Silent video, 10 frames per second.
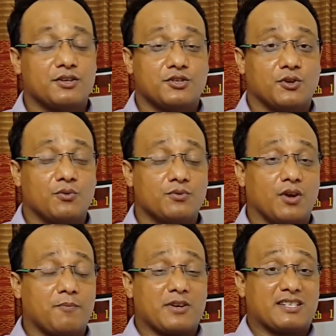So
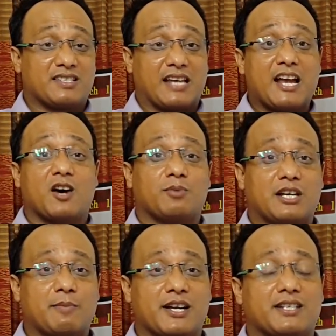not for sake of
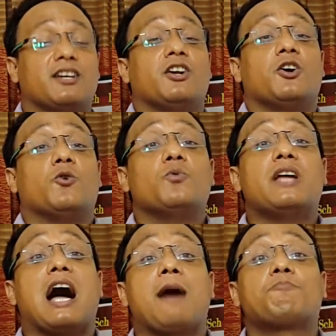the debate,
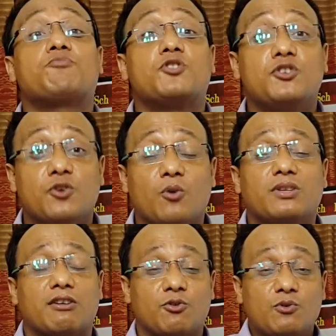we have to know
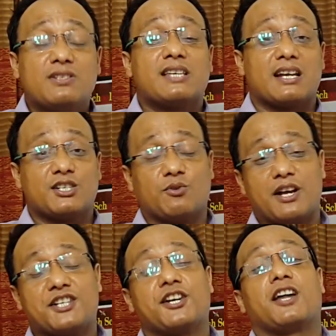the rules and
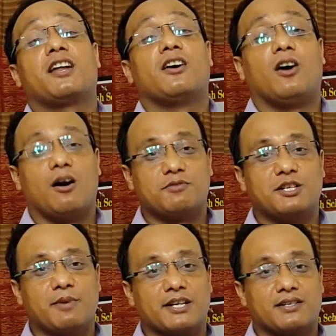regulation of
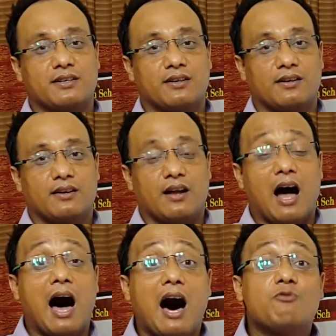debate.
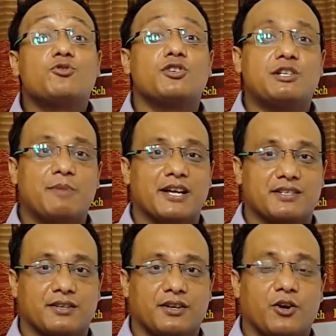How to
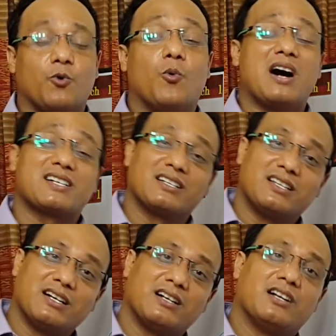debate? What are
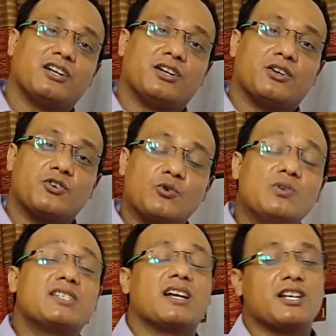the
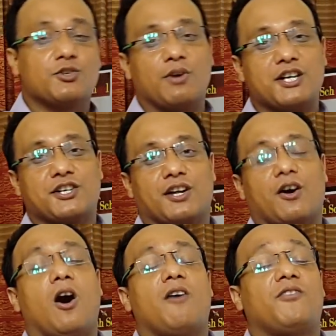rules and regulation
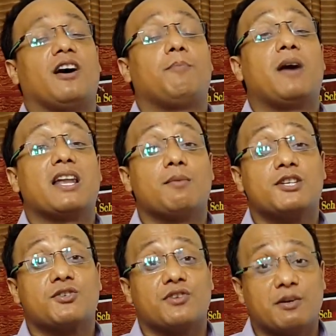of a
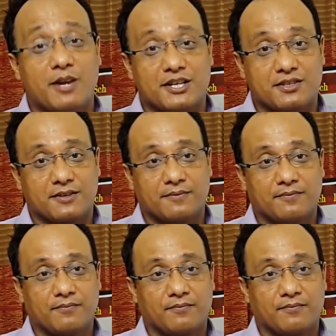parliamentary debate?